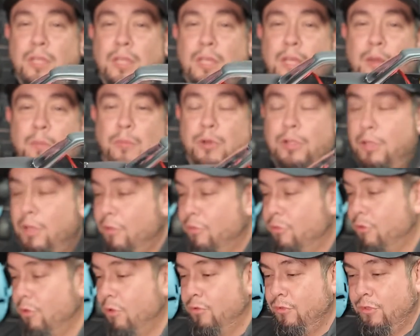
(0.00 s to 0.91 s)
I'm going to go ahead
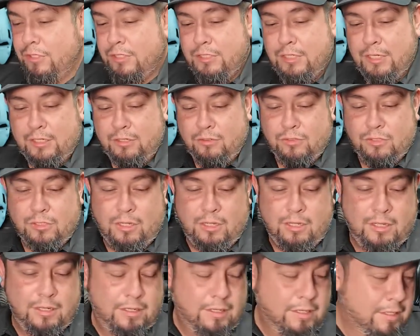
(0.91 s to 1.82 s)
and throw the stickers
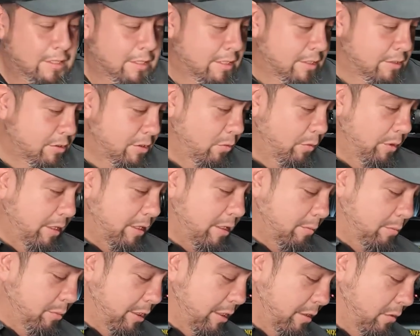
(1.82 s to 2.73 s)
on so we can
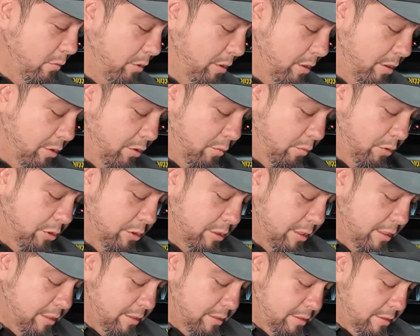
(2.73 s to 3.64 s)
complete it
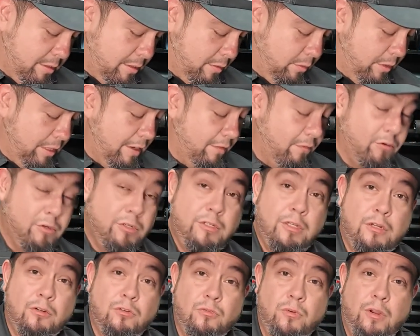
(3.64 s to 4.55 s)
100%. And we have our
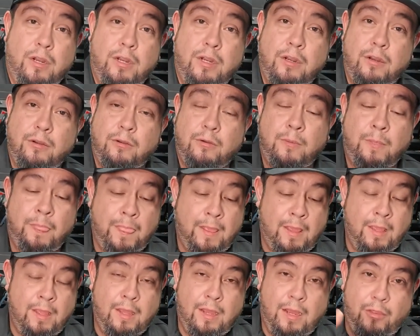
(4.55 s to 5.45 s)
stickers right here.
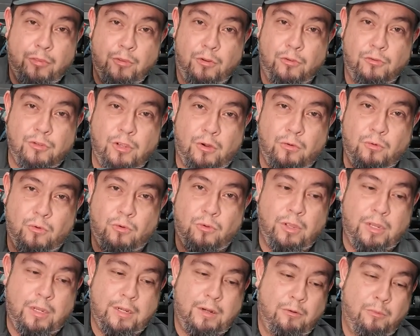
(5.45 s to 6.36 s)
I'll throw those on real
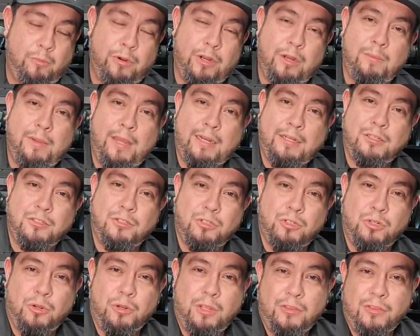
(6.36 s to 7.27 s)
quick and I'll bring it back just
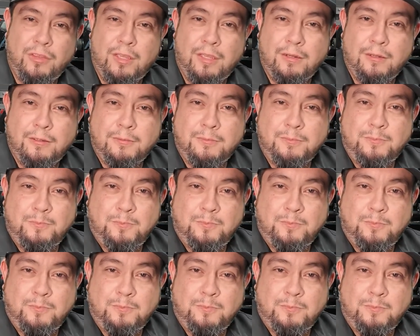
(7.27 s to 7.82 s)
to show you at the end.